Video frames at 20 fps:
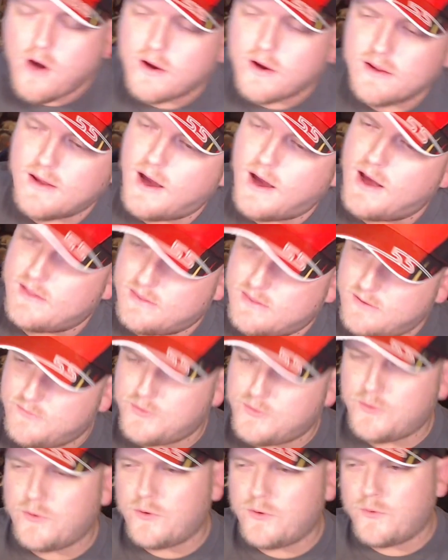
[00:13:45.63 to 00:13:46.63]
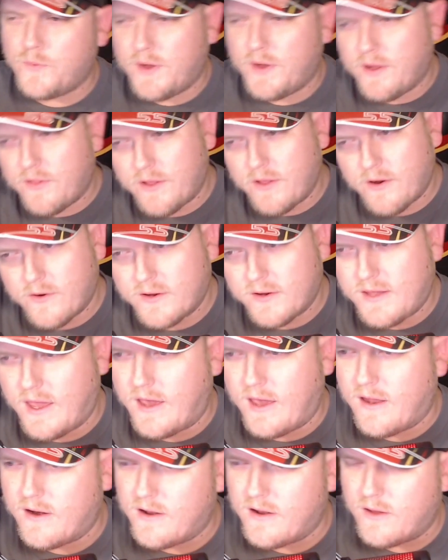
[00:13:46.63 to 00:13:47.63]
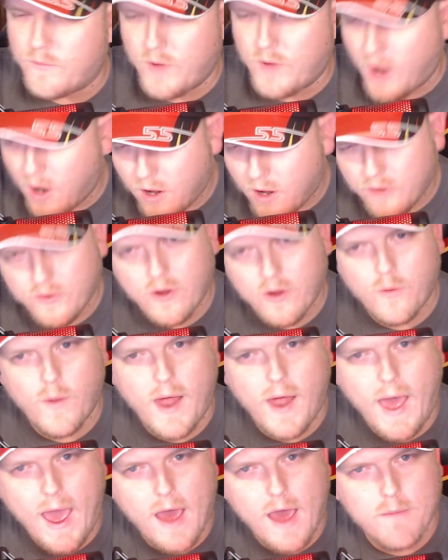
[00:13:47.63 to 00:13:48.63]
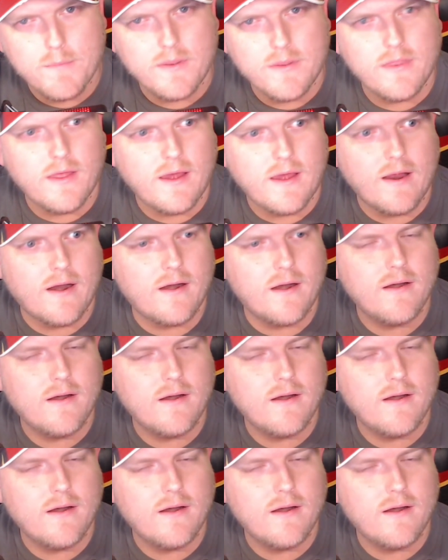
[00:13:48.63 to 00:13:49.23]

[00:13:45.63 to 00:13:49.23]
got the voodoo wheel there in Canada, and we all know what happened there.